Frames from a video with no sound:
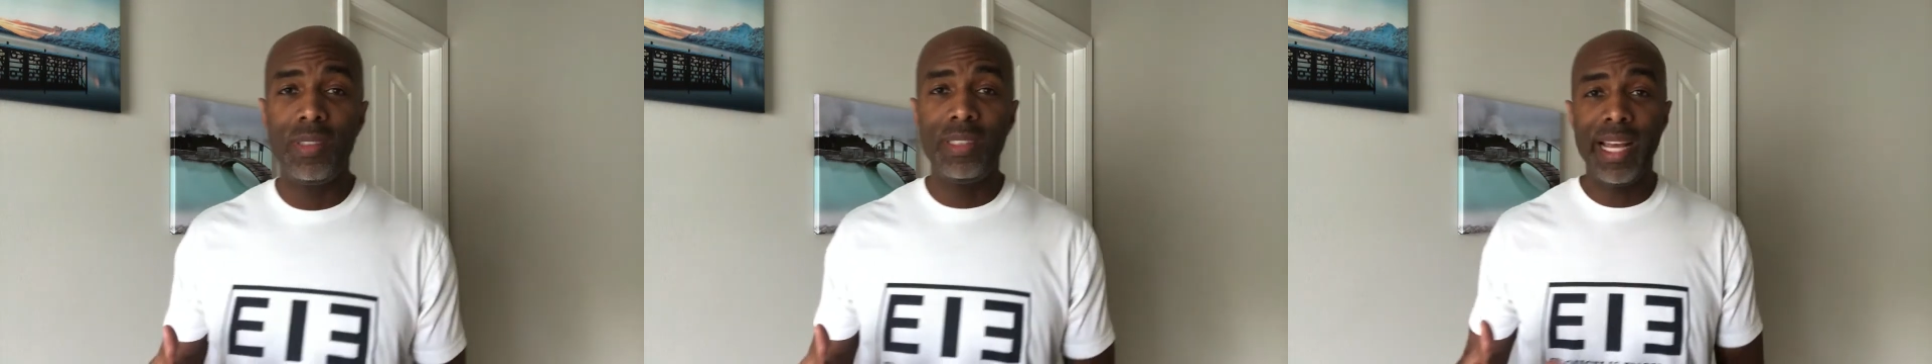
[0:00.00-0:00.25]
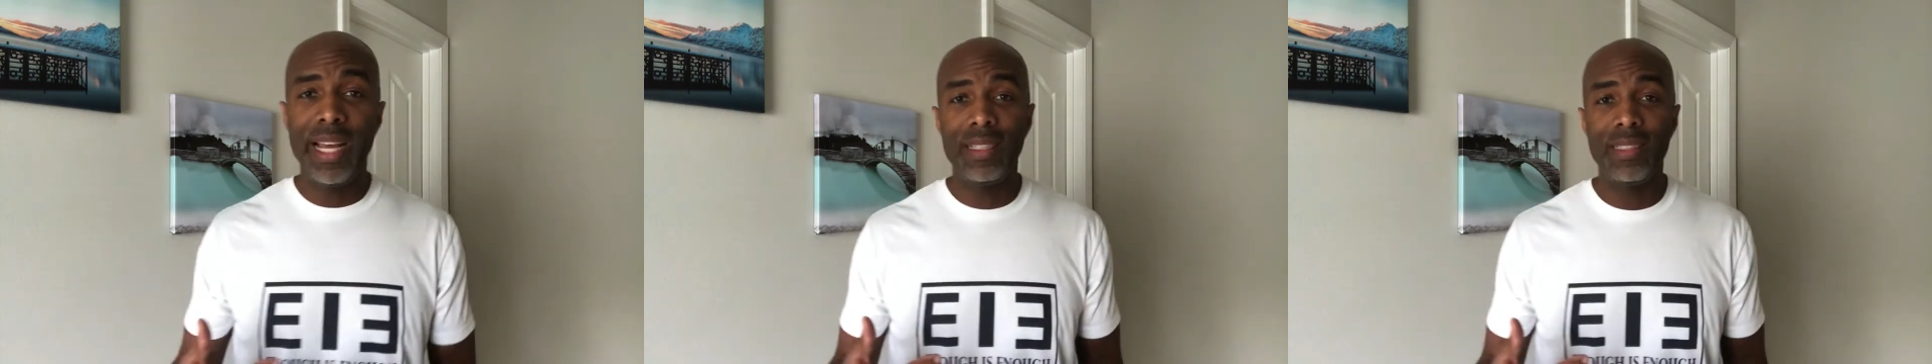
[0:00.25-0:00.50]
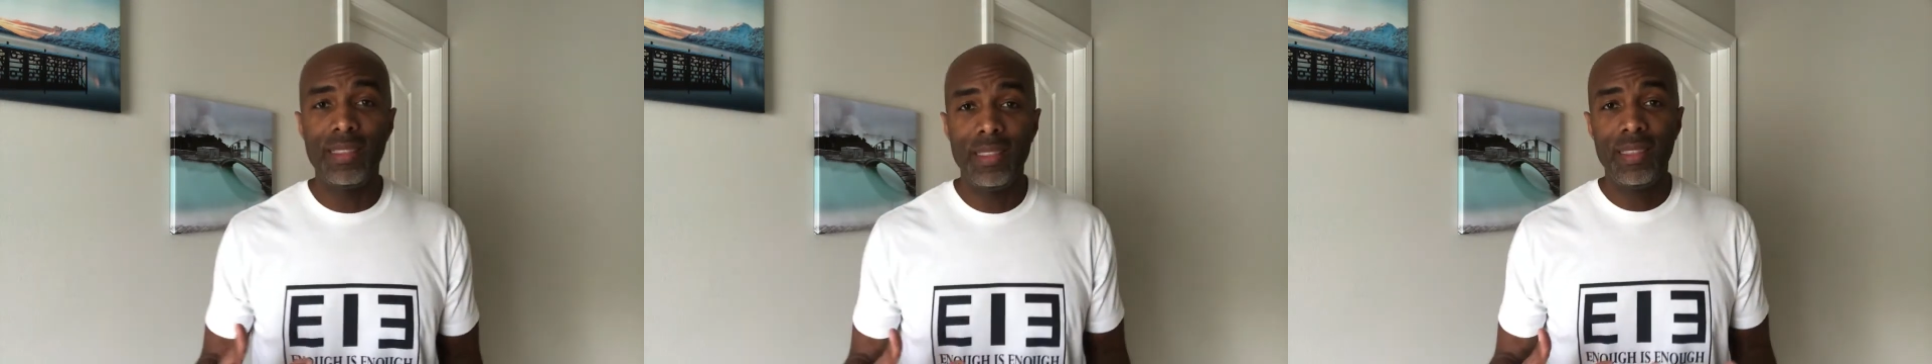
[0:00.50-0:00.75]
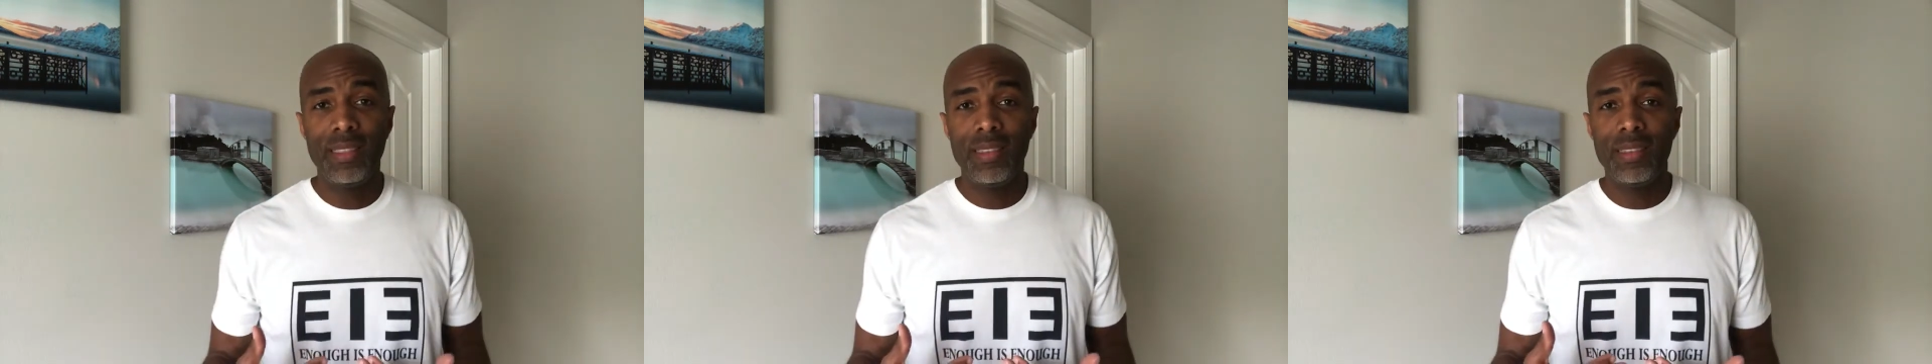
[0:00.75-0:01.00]

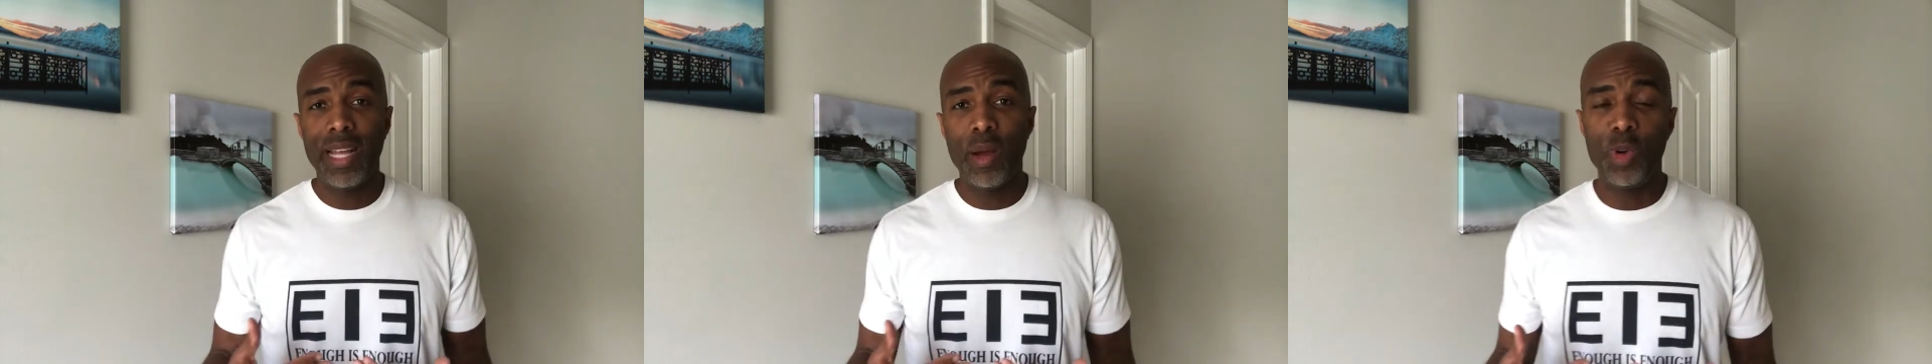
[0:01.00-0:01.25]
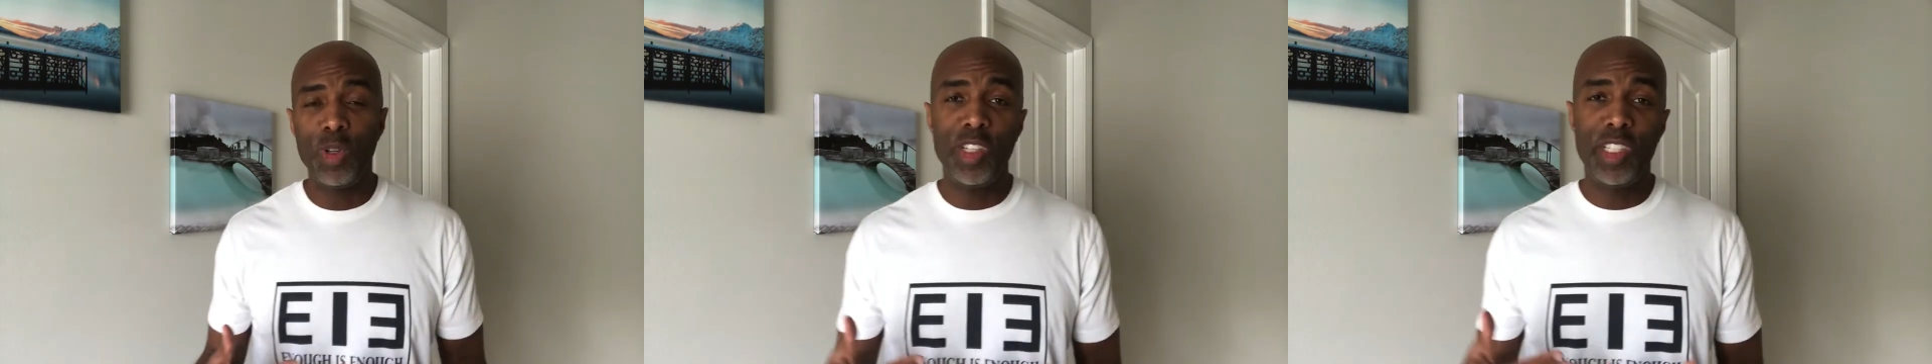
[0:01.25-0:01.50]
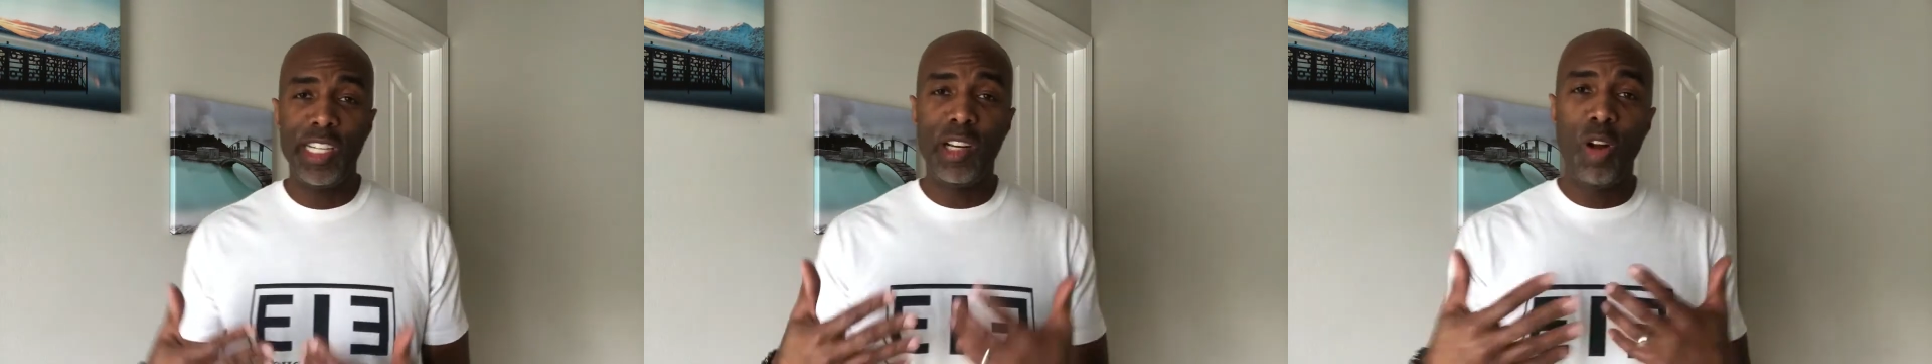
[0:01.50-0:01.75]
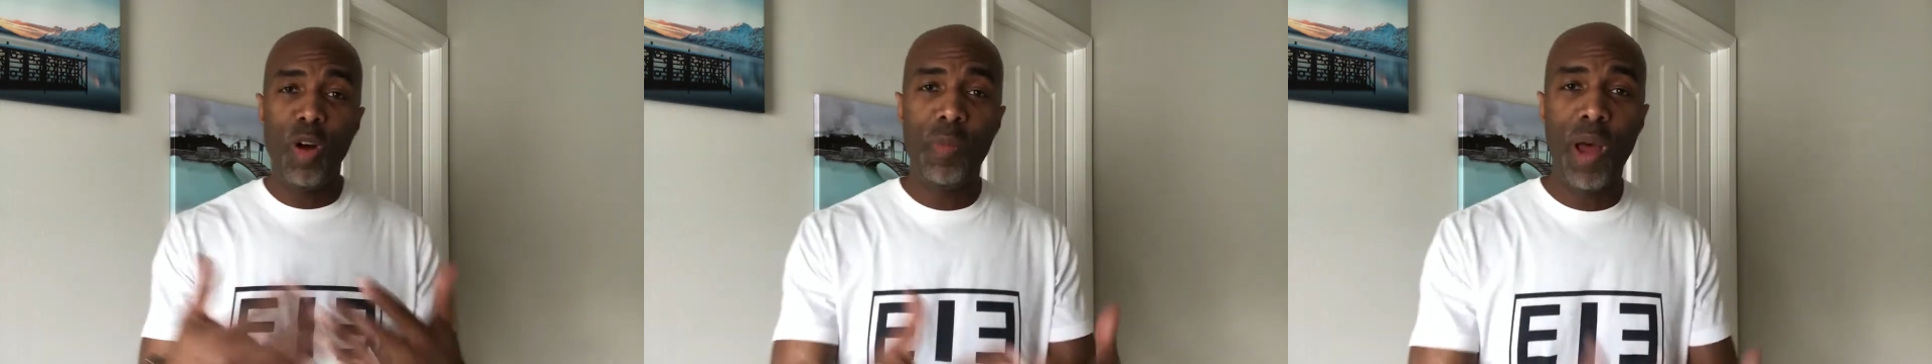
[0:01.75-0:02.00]
that were looking
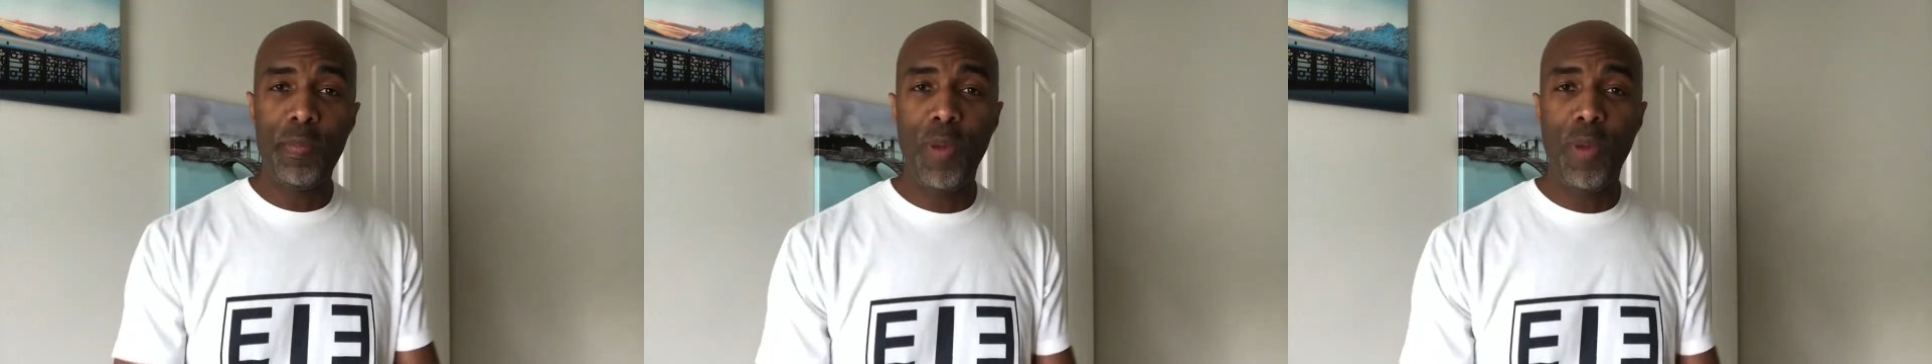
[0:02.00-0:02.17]
at all my